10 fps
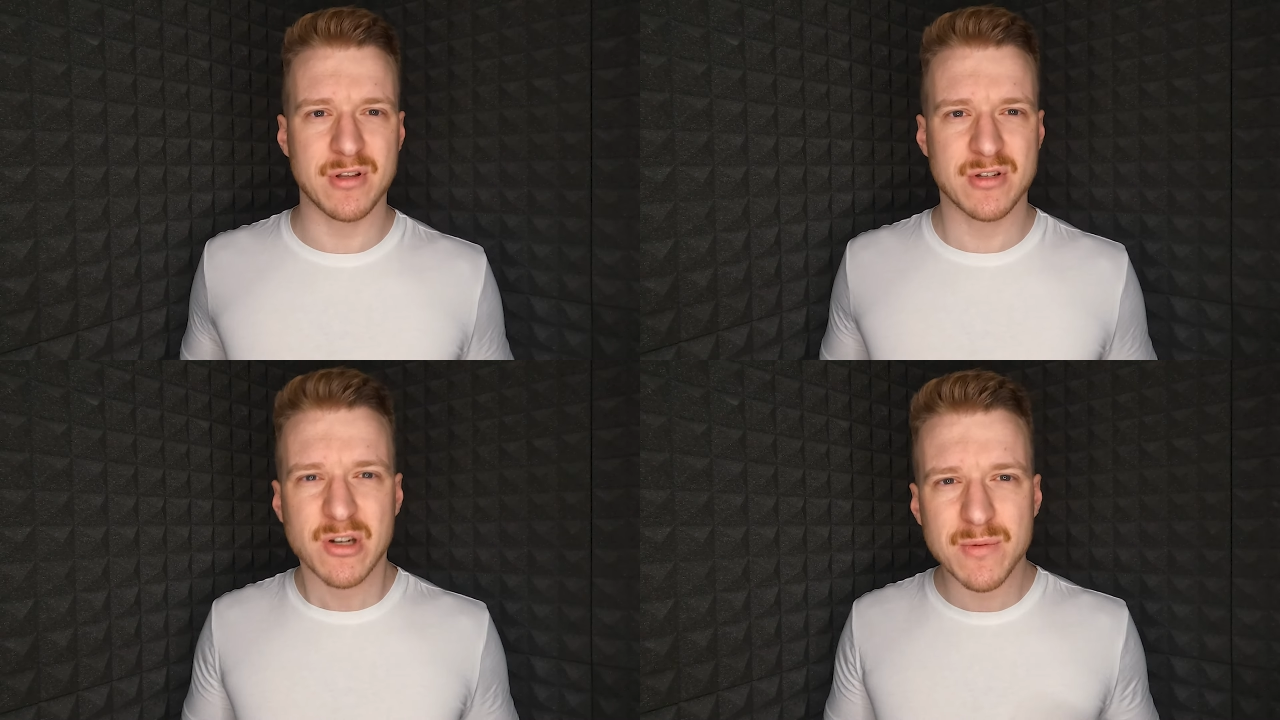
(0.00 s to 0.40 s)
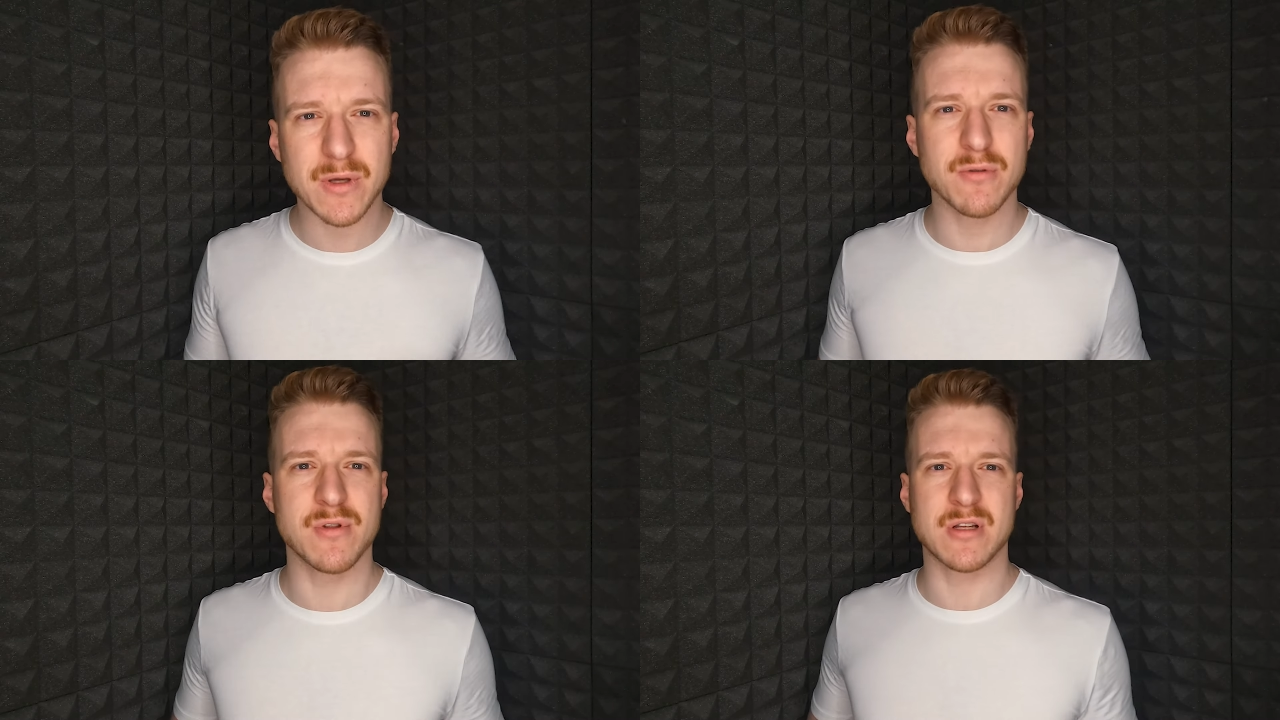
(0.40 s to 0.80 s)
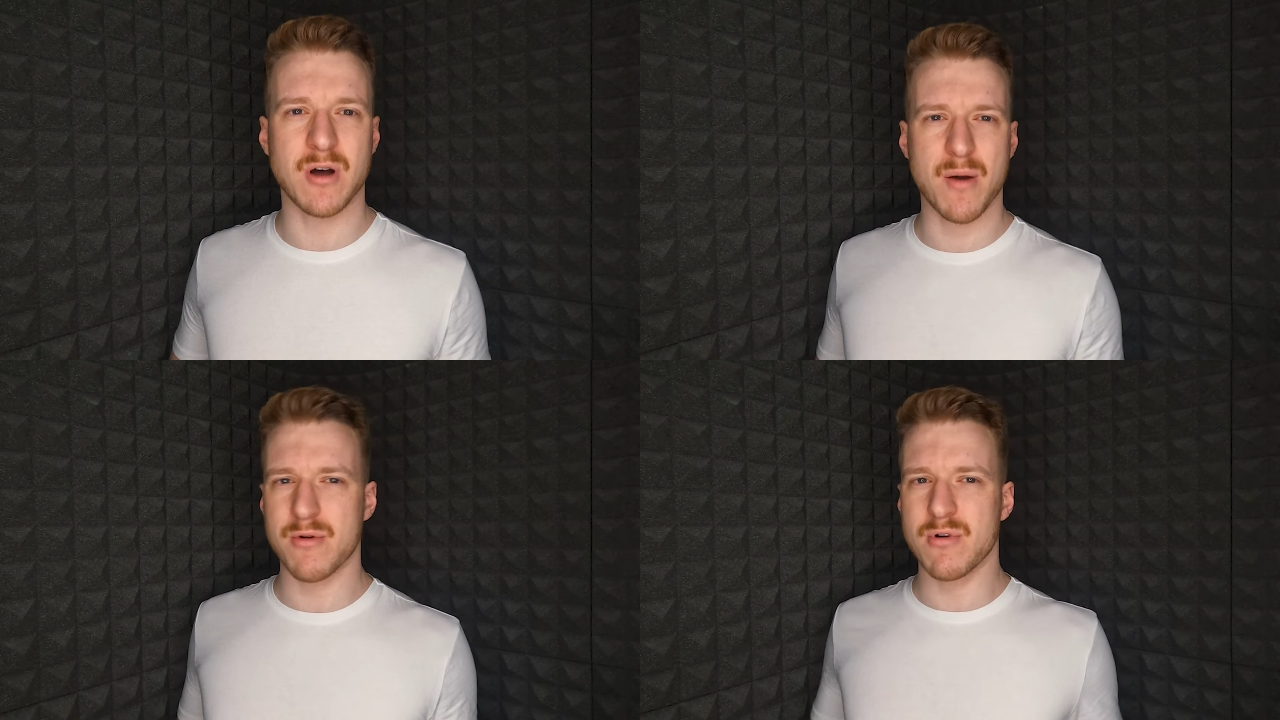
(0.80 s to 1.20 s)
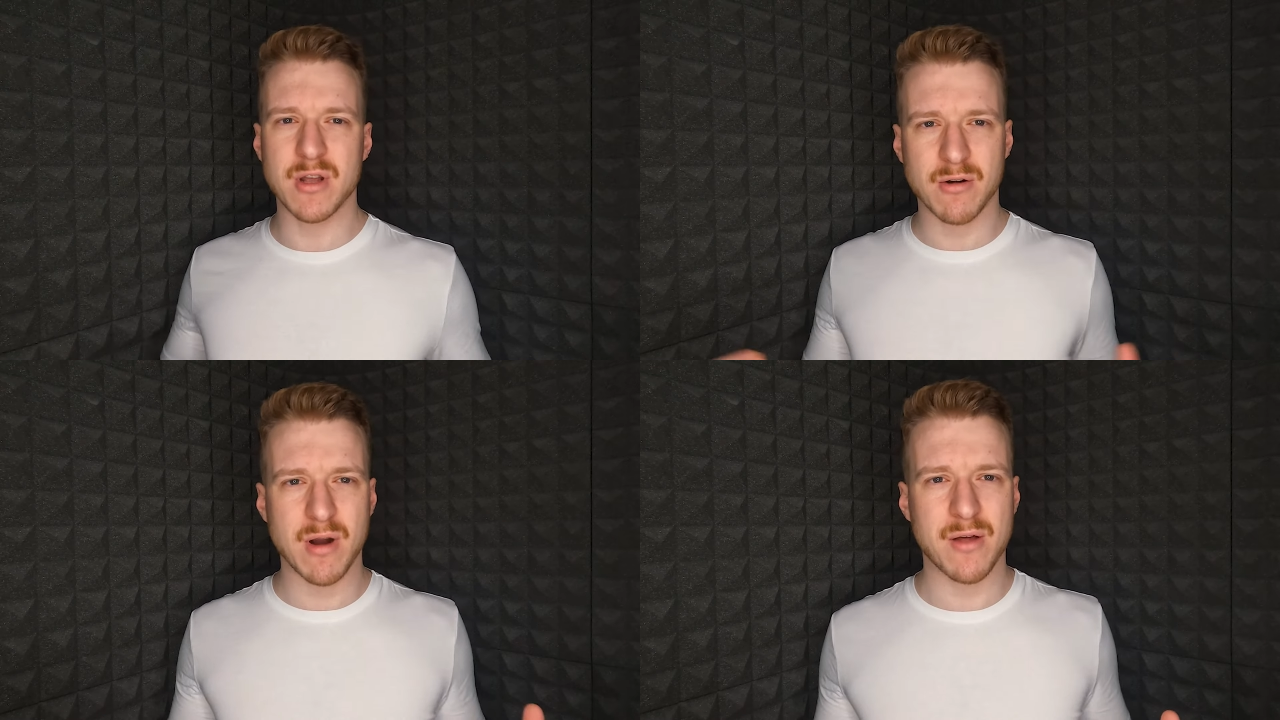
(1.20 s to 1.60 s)
they're screaming all the time, they're
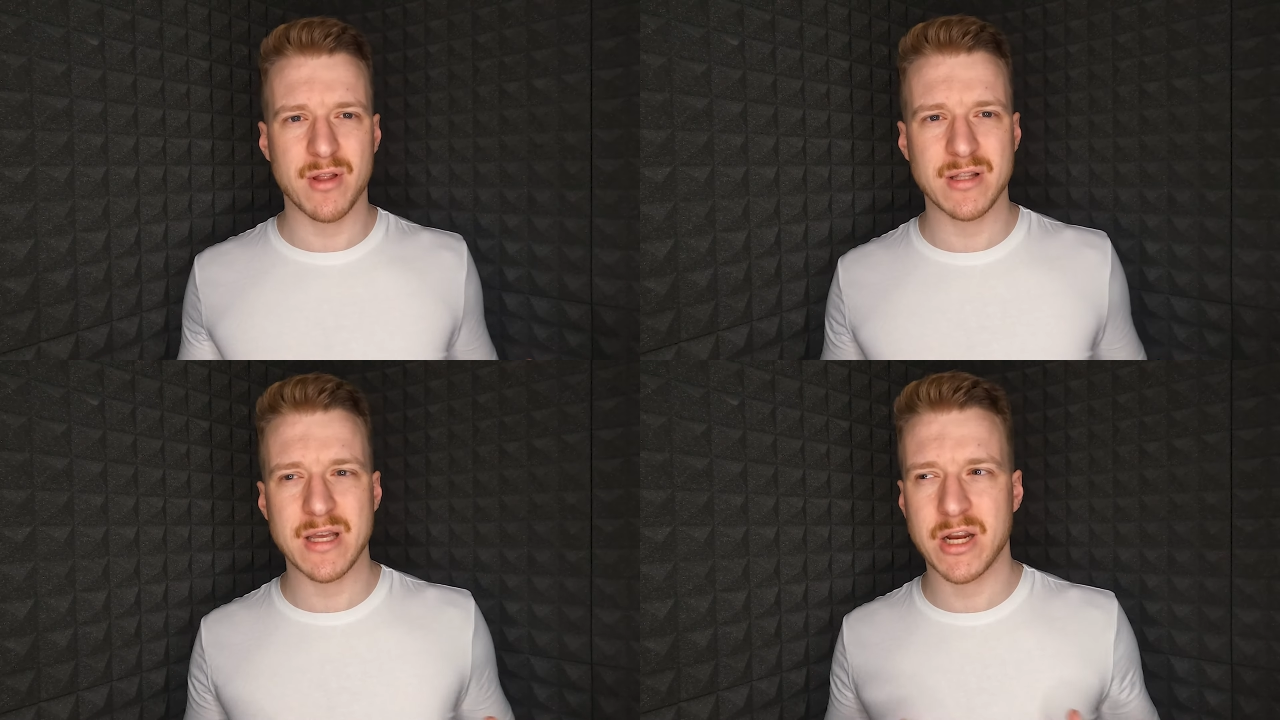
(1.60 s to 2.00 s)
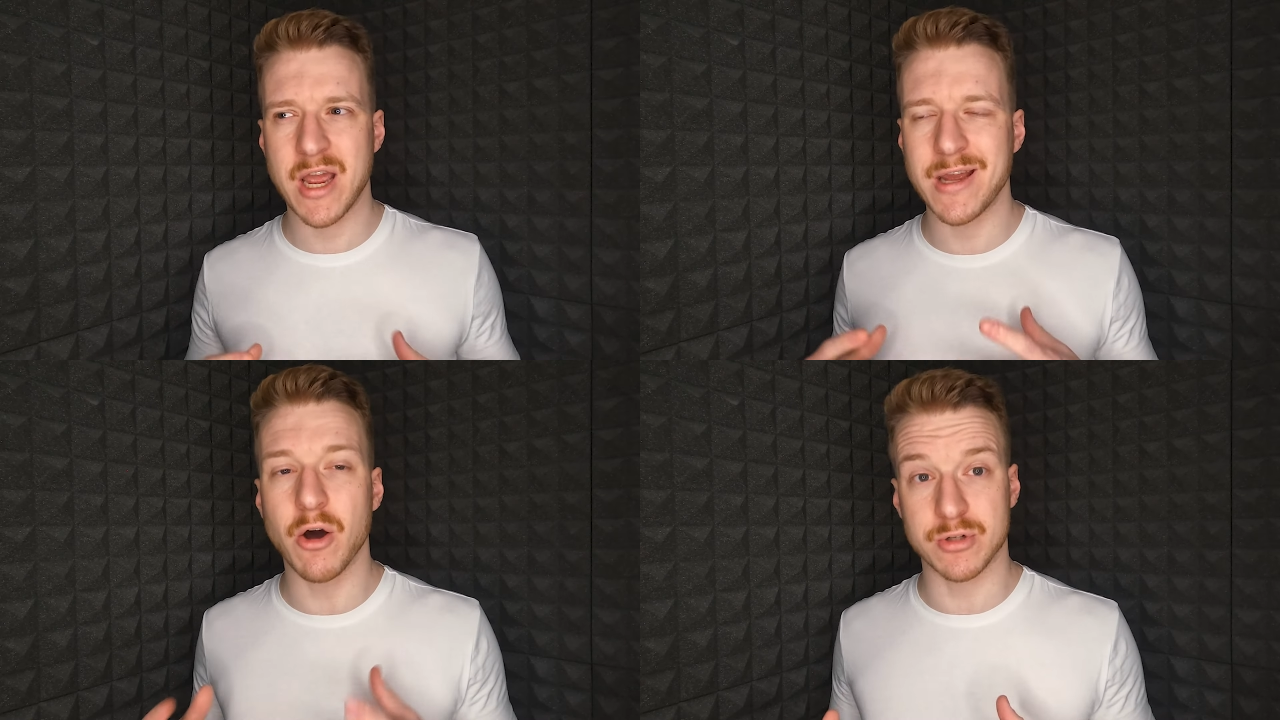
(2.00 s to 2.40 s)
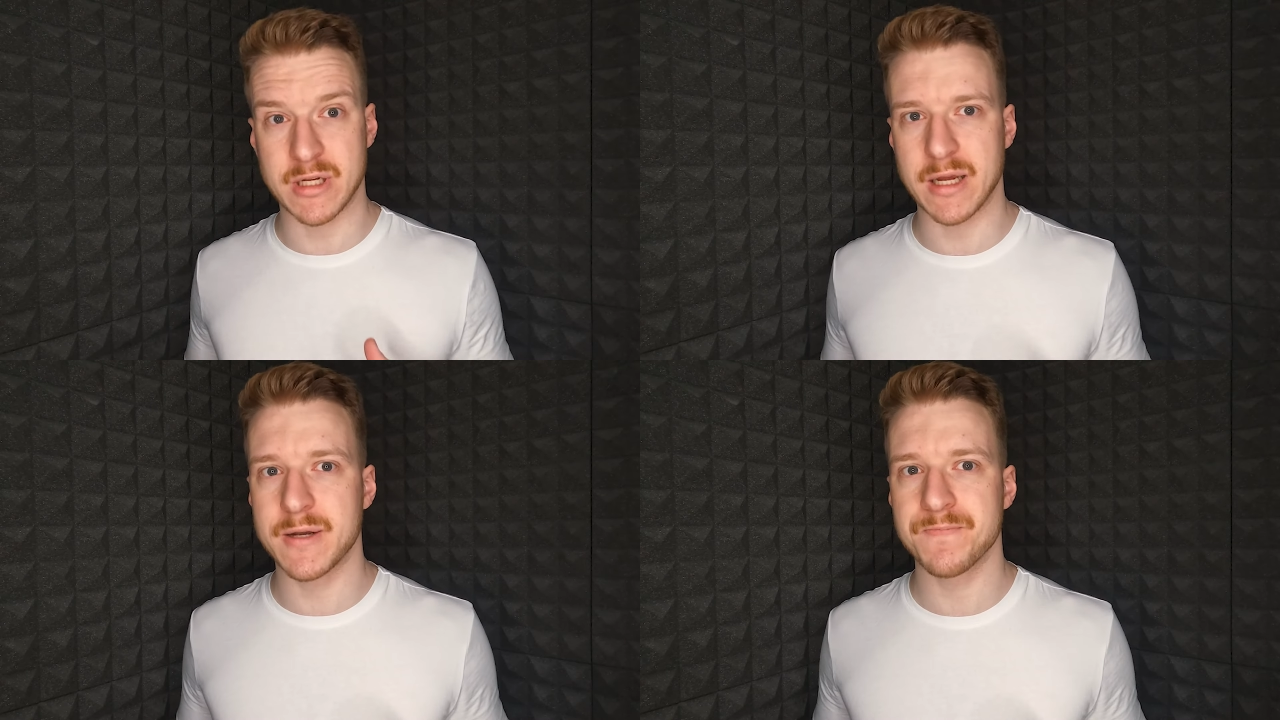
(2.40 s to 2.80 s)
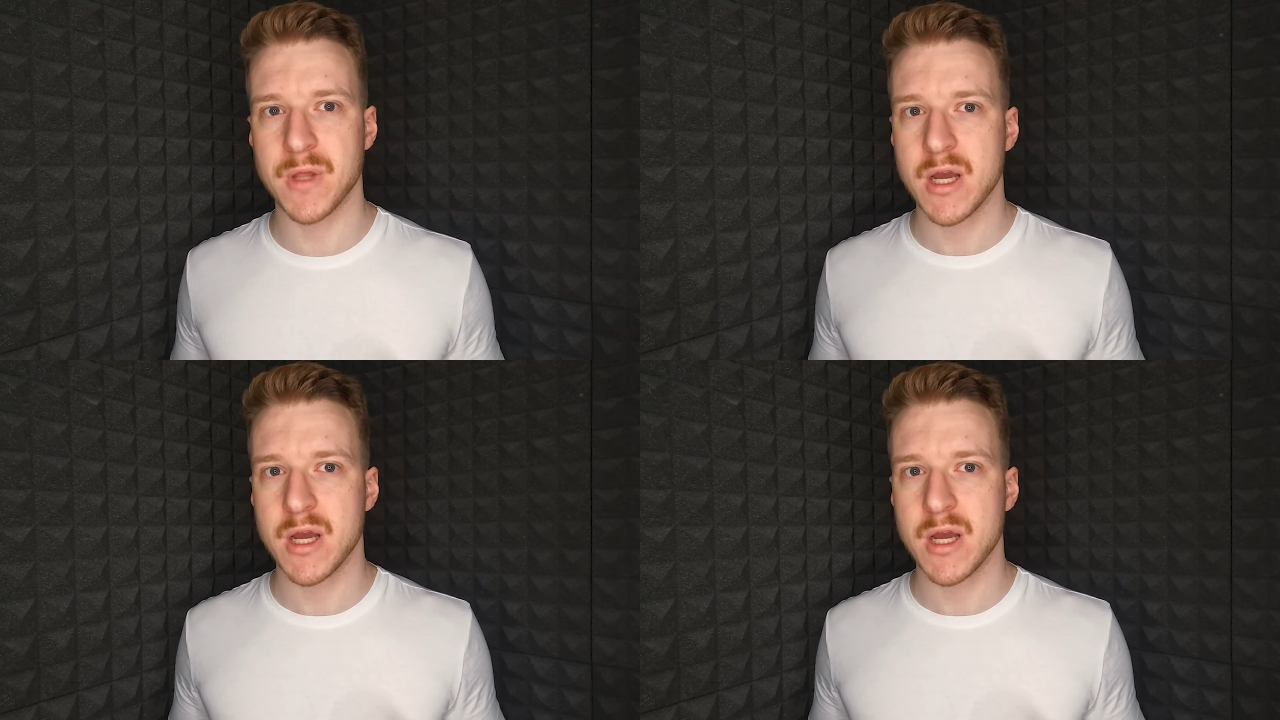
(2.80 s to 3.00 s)
running around, they're chaotic.